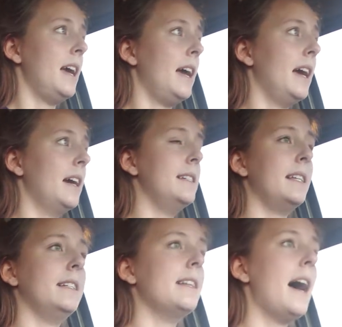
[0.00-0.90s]
it
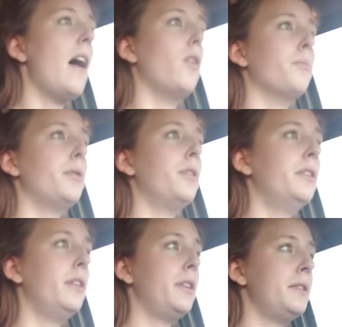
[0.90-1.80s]
didn't help.
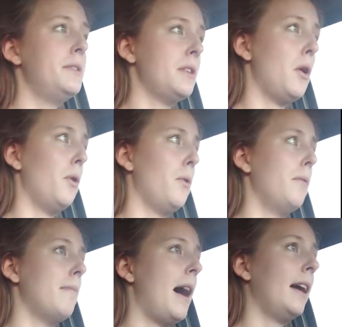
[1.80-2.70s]
So
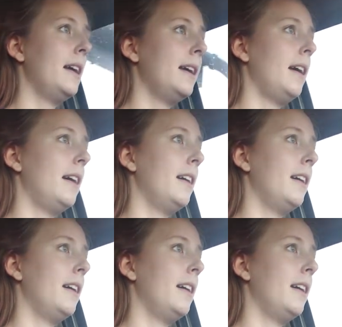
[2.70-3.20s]
my